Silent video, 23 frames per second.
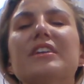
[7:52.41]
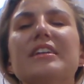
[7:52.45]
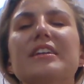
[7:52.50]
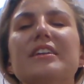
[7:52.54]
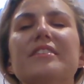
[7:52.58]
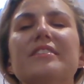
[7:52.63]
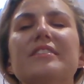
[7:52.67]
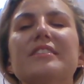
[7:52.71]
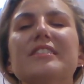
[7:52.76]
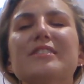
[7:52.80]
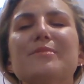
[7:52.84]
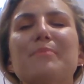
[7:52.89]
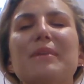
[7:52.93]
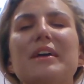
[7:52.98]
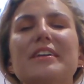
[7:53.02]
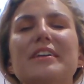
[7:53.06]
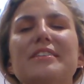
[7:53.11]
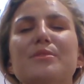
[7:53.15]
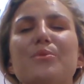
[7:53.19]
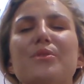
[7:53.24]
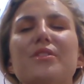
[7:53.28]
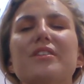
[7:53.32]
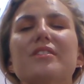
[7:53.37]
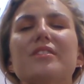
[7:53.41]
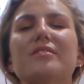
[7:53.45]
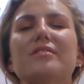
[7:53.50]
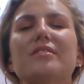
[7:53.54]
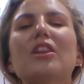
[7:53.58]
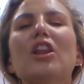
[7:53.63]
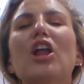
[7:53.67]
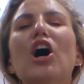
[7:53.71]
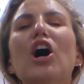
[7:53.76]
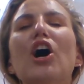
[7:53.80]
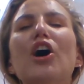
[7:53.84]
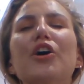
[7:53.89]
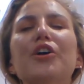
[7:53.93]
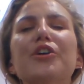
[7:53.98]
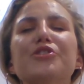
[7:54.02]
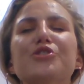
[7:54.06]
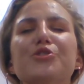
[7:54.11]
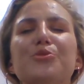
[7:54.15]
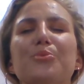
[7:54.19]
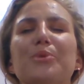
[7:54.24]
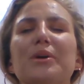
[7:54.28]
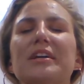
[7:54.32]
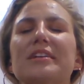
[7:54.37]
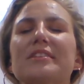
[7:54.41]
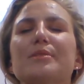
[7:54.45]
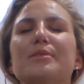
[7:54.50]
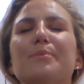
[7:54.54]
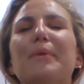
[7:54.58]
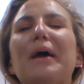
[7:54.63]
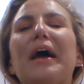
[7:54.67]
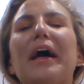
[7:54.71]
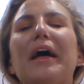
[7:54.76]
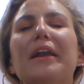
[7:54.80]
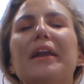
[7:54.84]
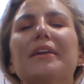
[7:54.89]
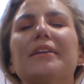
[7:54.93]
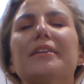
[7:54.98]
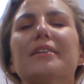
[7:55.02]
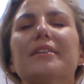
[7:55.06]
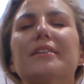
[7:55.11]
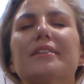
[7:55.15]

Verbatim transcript: healing space with his large wingspan.